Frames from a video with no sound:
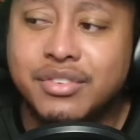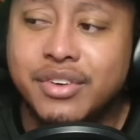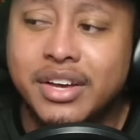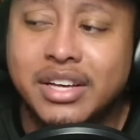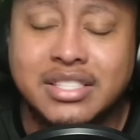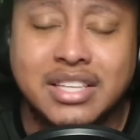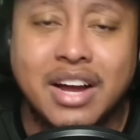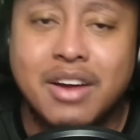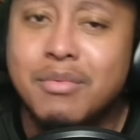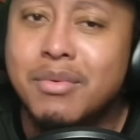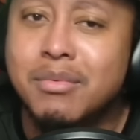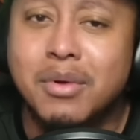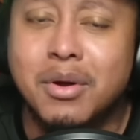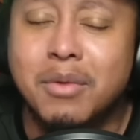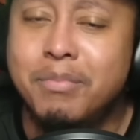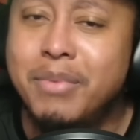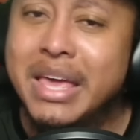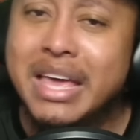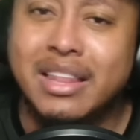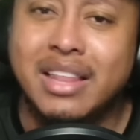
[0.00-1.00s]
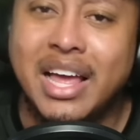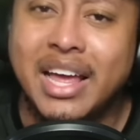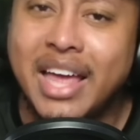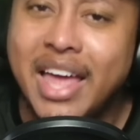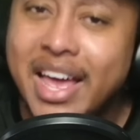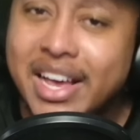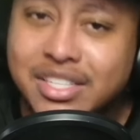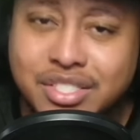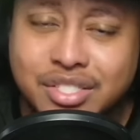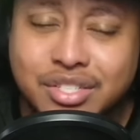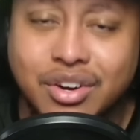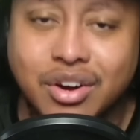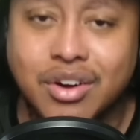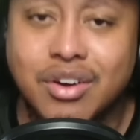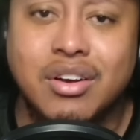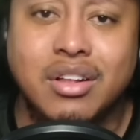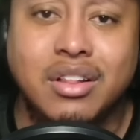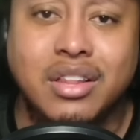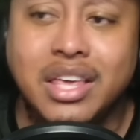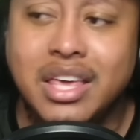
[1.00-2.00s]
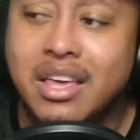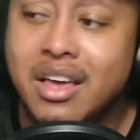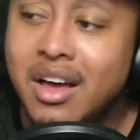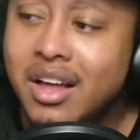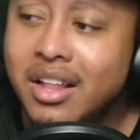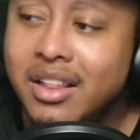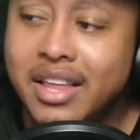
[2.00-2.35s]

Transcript: trade because I remember it being like extra early.